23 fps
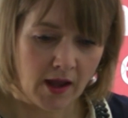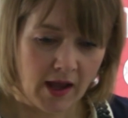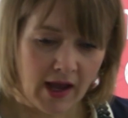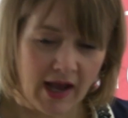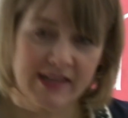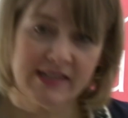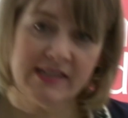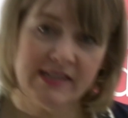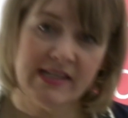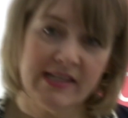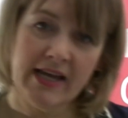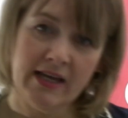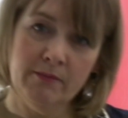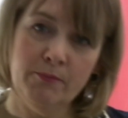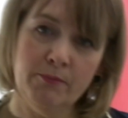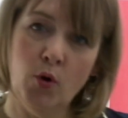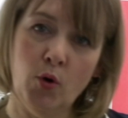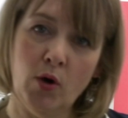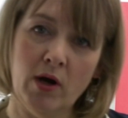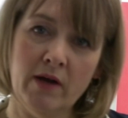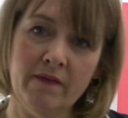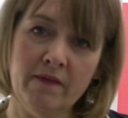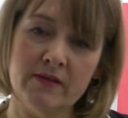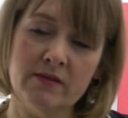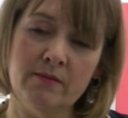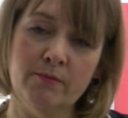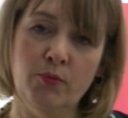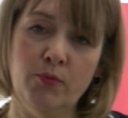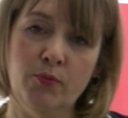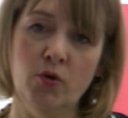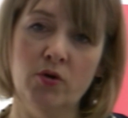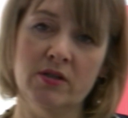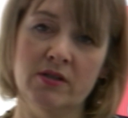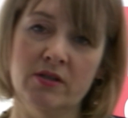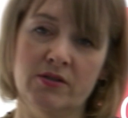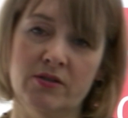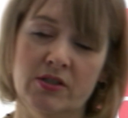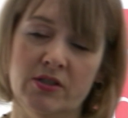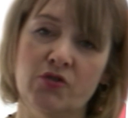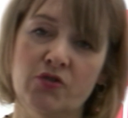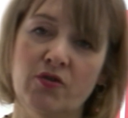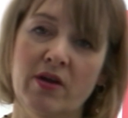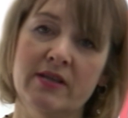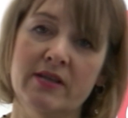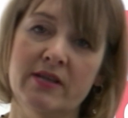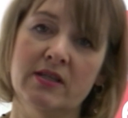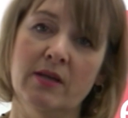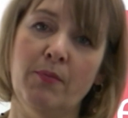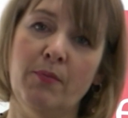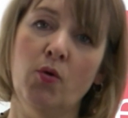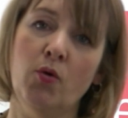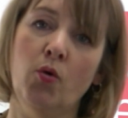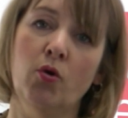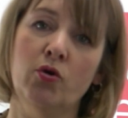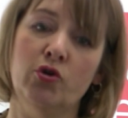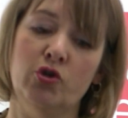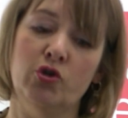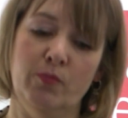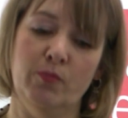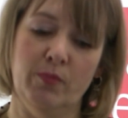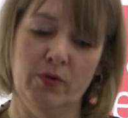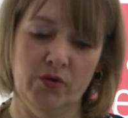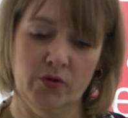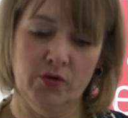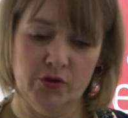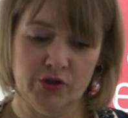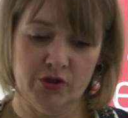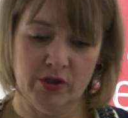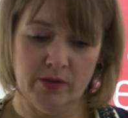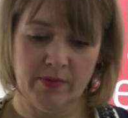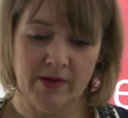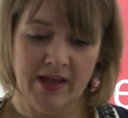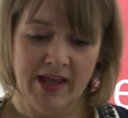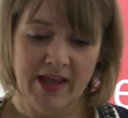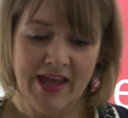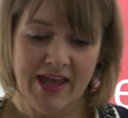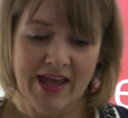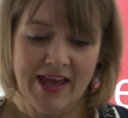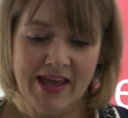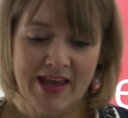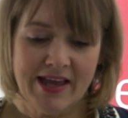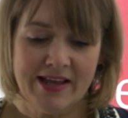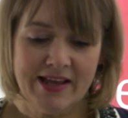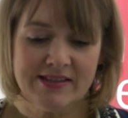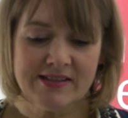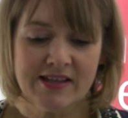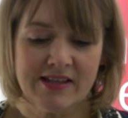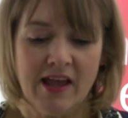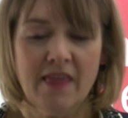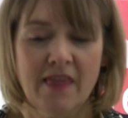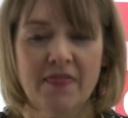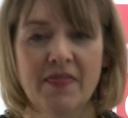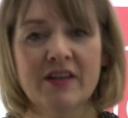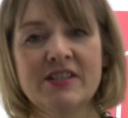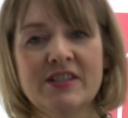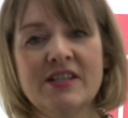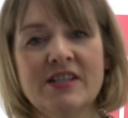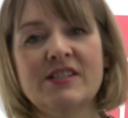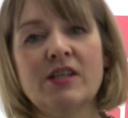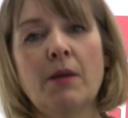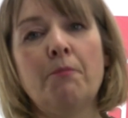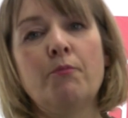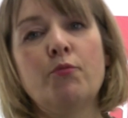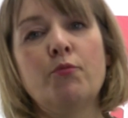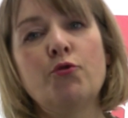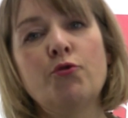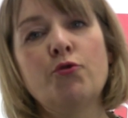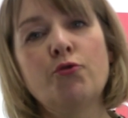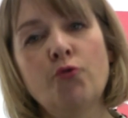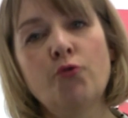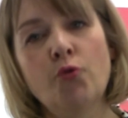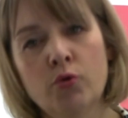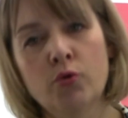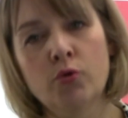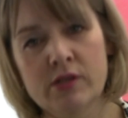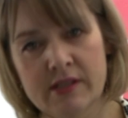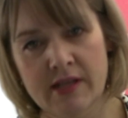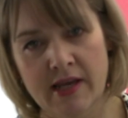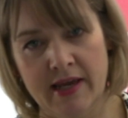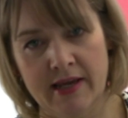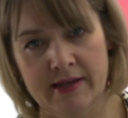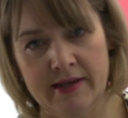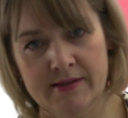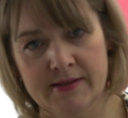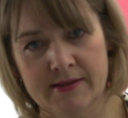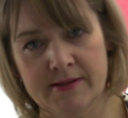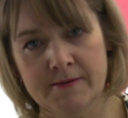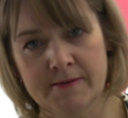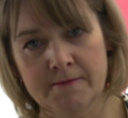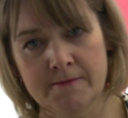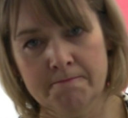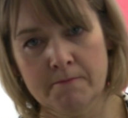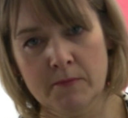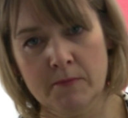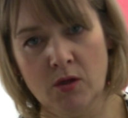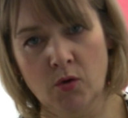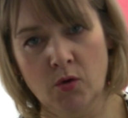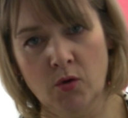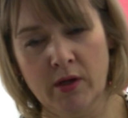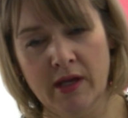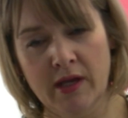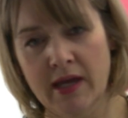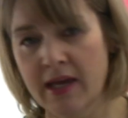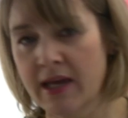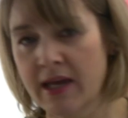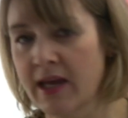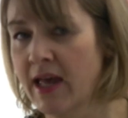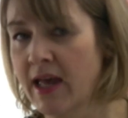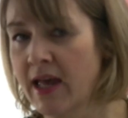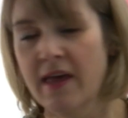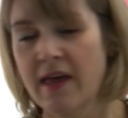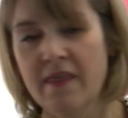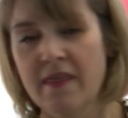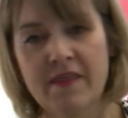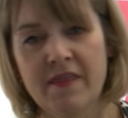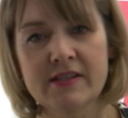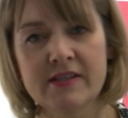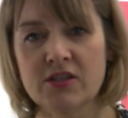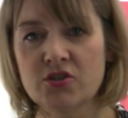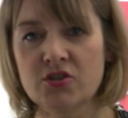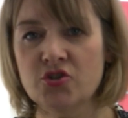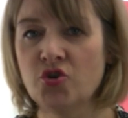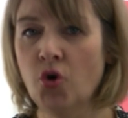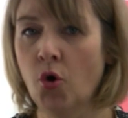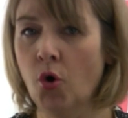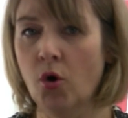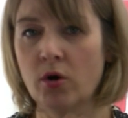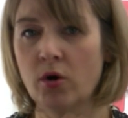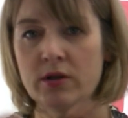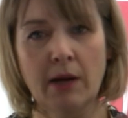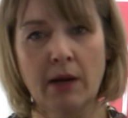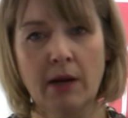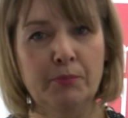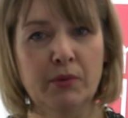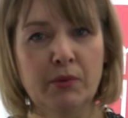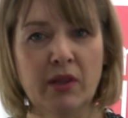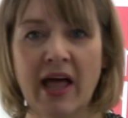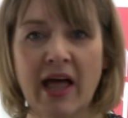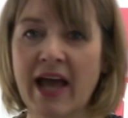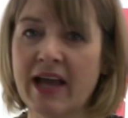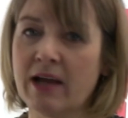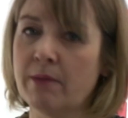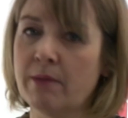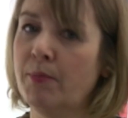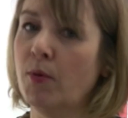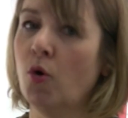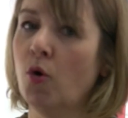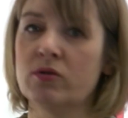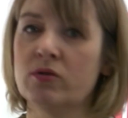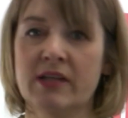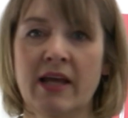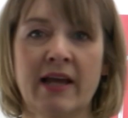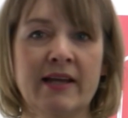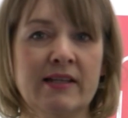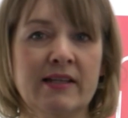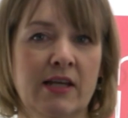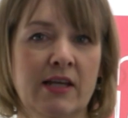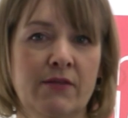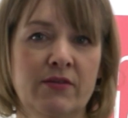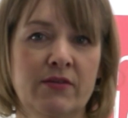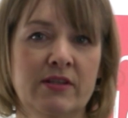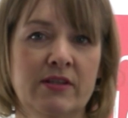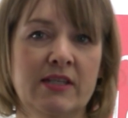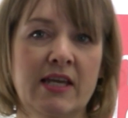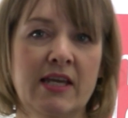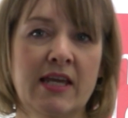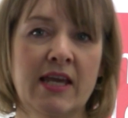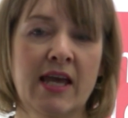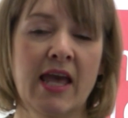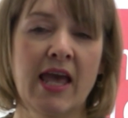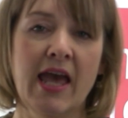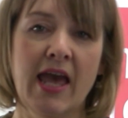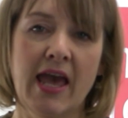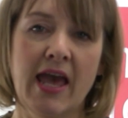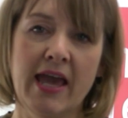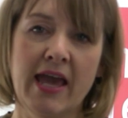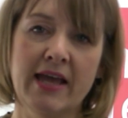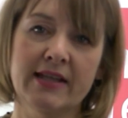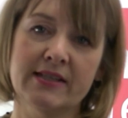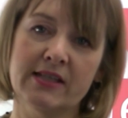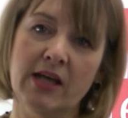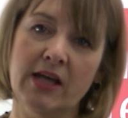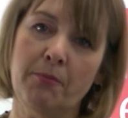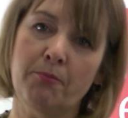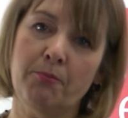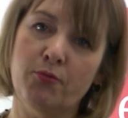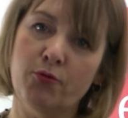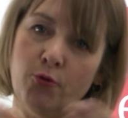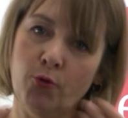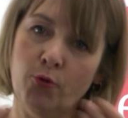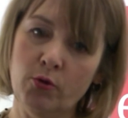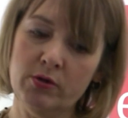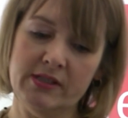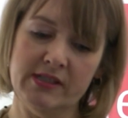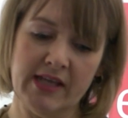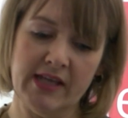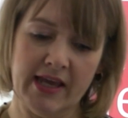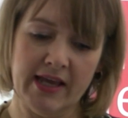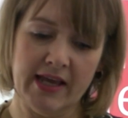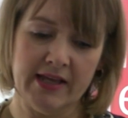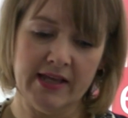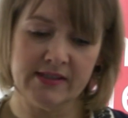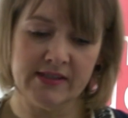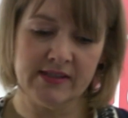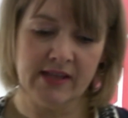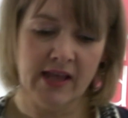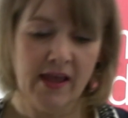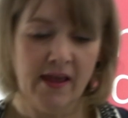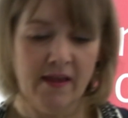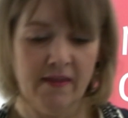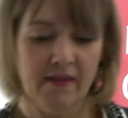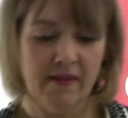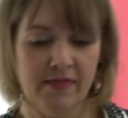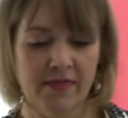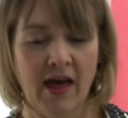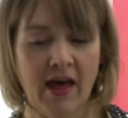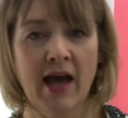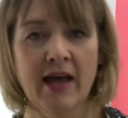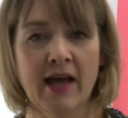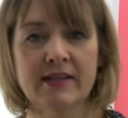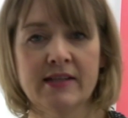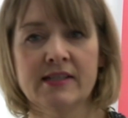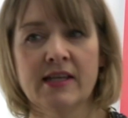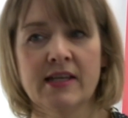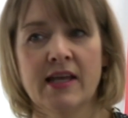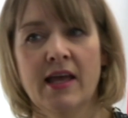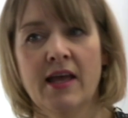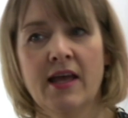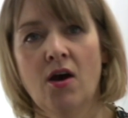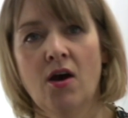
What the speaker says: A second point that's important to stress about entrepreneurship is that it's a process. Okay, this is not a black box activity. It's a process that